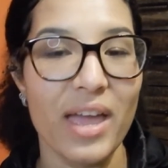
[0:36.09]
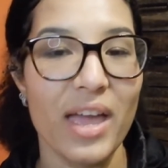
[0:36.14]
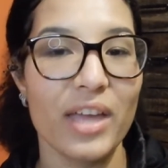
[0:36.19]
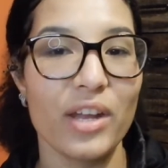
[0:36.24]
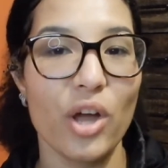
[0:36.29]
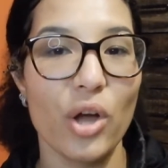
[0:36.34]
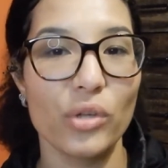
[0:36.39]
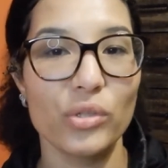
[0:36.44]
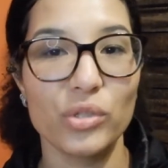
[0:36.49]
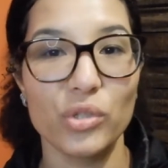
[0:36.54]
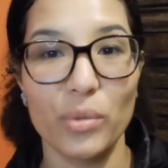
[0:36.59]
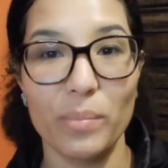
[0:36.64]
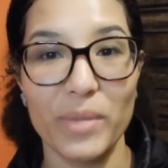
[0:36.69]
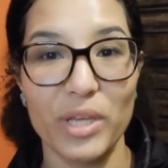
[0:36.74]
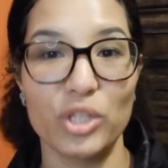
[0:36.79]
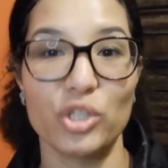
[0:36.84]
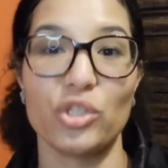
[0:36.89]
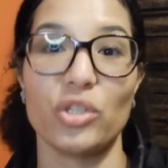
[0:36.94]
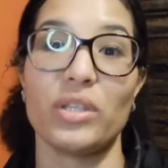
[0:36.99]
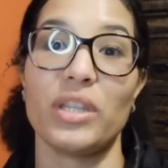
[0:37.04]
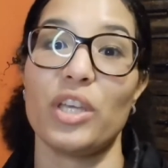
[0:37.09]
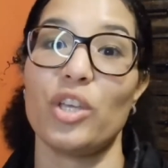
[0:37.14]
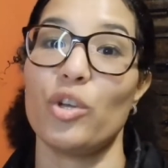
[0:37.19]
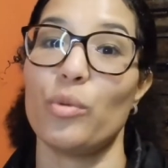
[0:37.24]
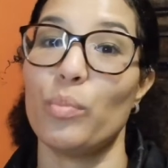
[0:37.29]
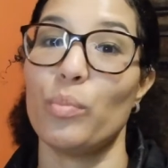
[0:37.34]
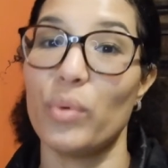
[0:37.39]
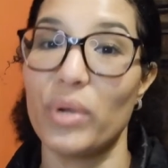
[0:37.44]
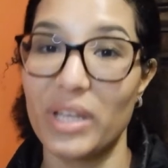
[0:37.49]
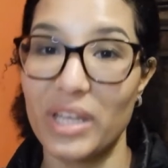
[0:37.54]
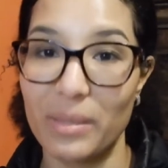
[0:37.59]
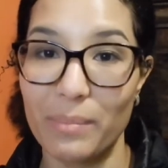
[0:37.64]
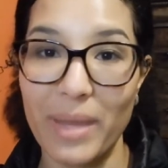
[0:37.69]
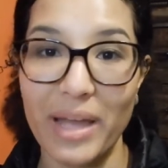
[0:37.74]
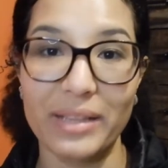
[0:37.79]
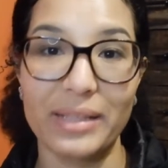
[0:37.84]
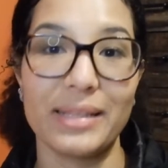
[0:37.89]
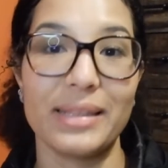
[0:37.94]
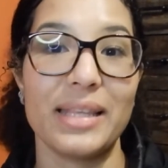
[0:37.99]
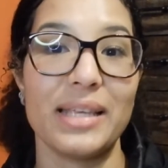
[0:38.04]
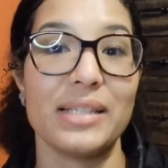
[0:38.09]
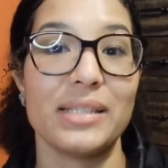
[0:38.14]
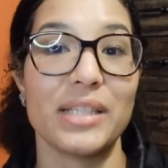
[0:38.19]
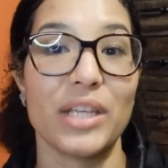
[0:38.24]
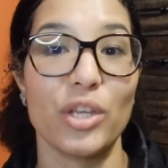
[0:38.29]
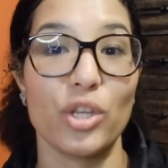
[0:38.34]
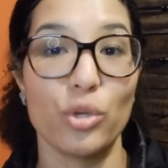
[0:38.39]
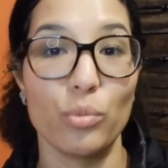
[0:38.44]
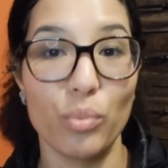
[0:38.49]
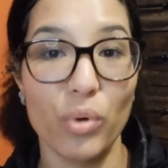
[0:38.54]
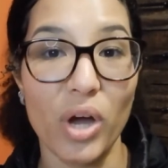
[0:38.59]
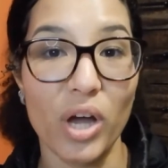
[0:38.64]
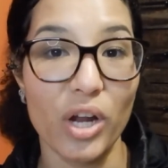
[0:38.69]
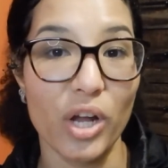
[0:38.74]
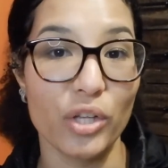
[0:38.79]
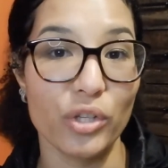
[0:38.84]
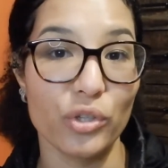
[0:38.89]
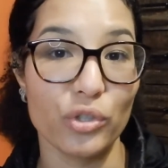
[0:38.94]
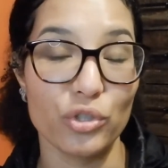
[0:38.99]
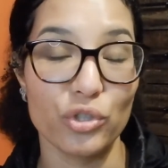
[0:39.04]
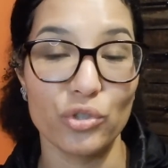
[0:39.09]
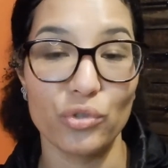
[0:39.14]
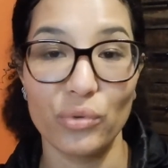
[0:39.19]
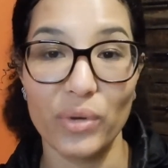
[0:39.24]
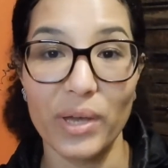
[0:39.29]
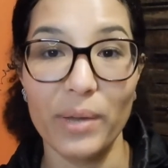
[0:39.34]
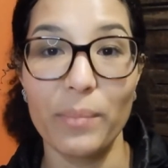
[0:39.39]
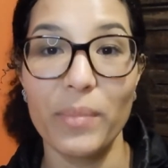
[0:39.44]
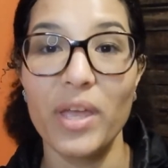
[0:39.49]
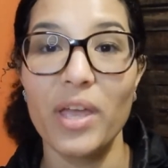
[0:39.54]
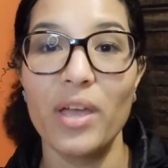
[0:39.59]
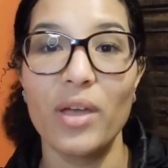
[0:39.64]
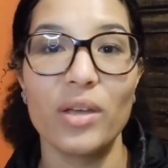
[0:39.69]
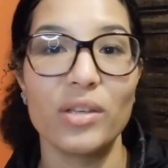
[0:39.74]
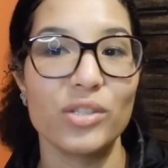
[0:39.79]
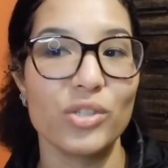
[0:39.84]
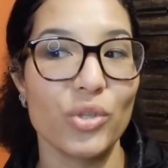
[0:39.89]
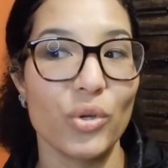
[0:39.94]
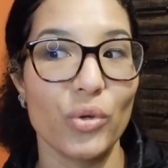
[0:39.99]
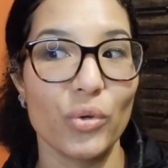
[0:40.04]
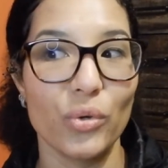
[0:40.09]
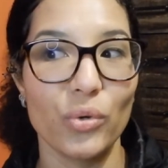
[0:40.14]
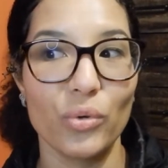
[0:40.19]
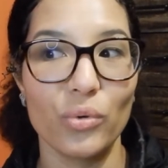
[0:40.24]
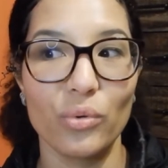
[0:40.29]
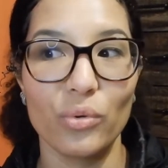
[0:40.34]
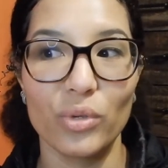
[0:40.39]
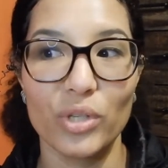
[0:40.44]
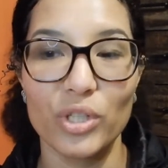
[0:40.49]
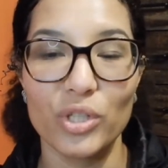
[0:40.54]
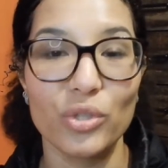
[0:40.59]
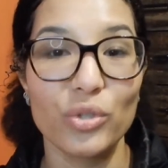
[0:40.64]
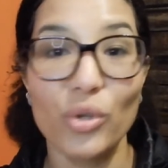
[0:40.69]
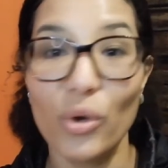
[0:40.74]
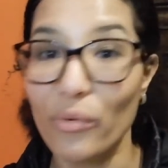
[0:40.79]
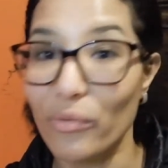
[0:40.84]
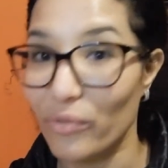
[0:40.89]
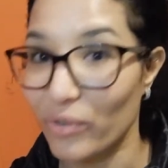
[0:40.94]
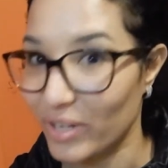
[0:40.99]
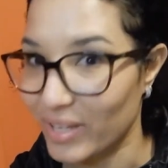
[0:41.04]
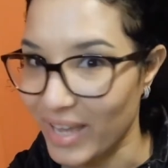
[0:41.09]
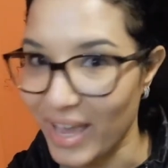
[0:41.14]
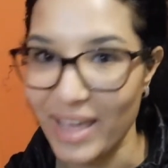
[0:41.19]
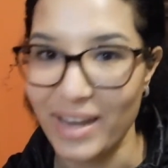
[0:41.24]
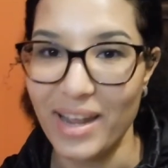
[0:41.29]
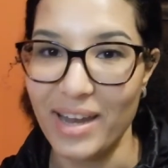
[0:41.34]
and also make sure that you're bringing back the things that you brought on your trip so you don't forget